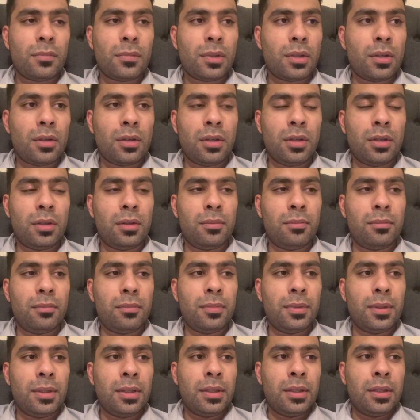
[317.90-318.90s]

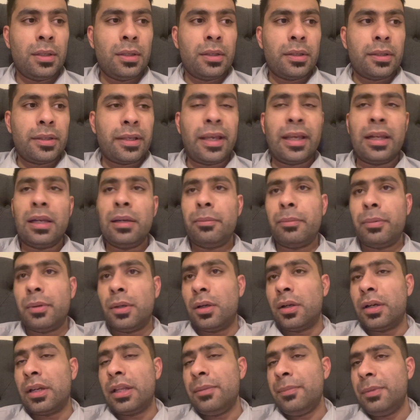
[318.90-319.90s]
um Caleb
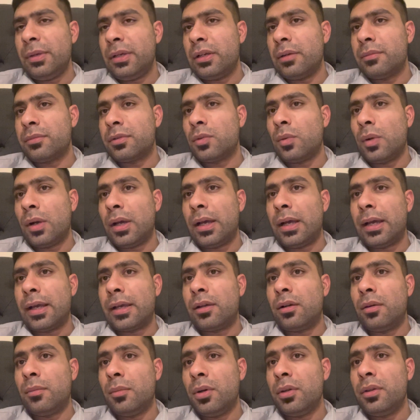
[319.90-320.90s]
Plant, he becomes quite high
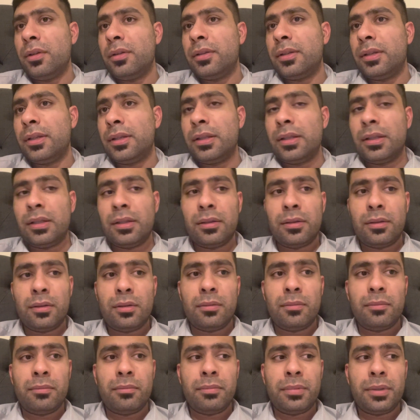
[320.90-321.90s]
commodity,
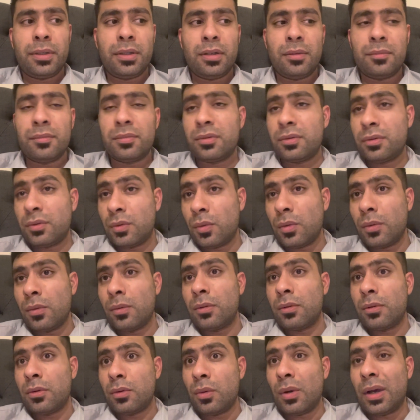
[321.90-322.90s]
becomes qu
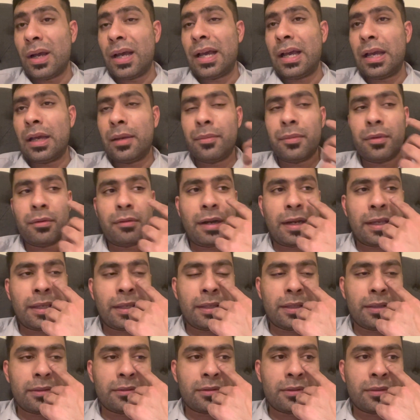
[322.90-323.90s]
quite high up the
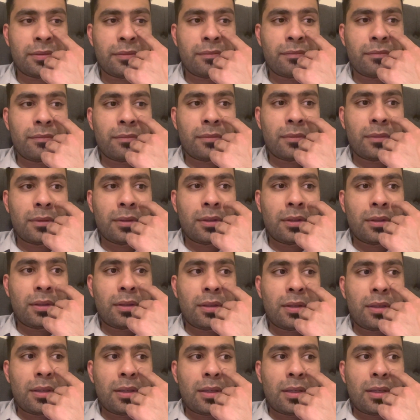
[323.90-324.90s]
rankings.
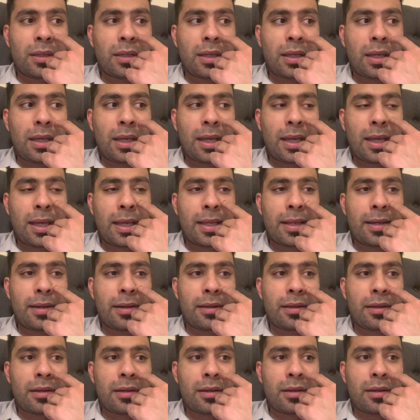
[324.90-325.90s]

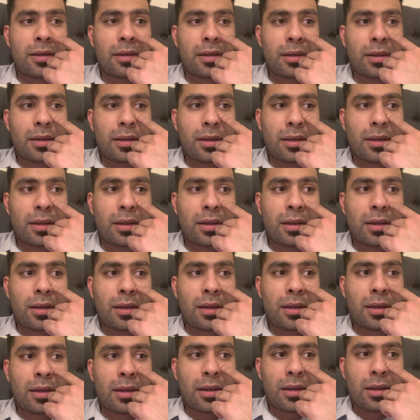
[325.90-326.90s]
And
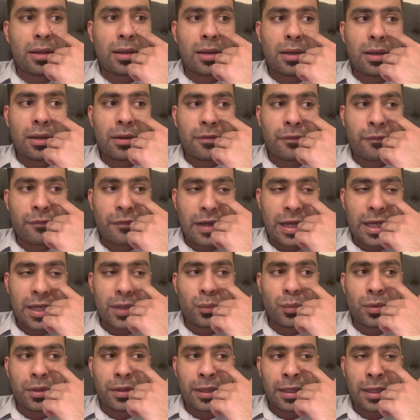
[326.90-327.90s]
a
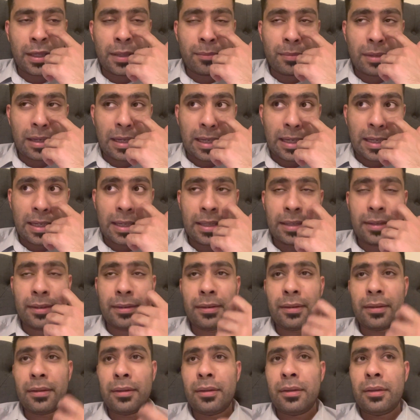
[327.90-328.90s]
fight with him and